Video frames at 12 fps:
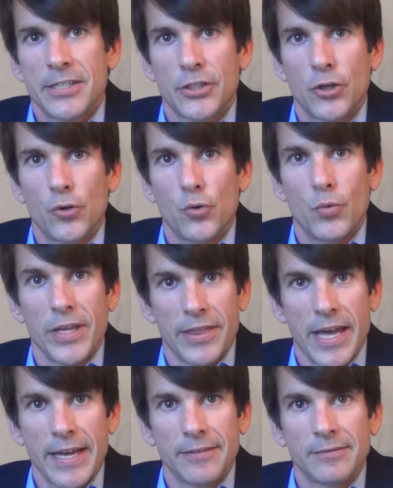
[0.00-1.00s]
So with
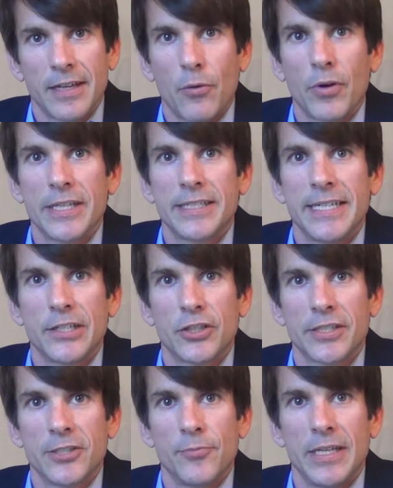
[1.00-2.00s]
that, I want to take
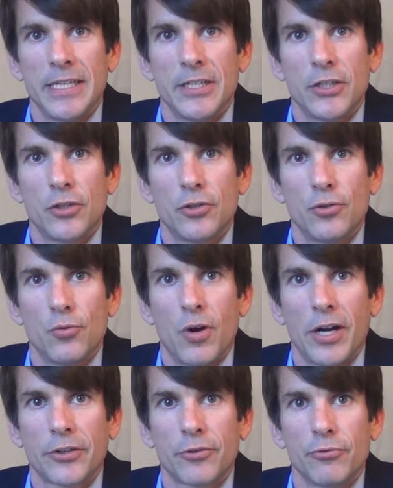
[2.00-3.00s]
just a minute to
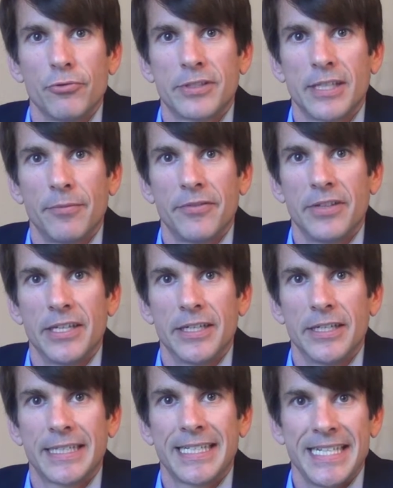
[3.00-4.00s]
walk through some of
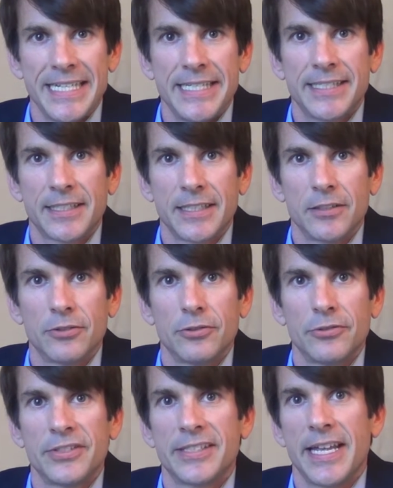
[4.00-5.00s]
the key skills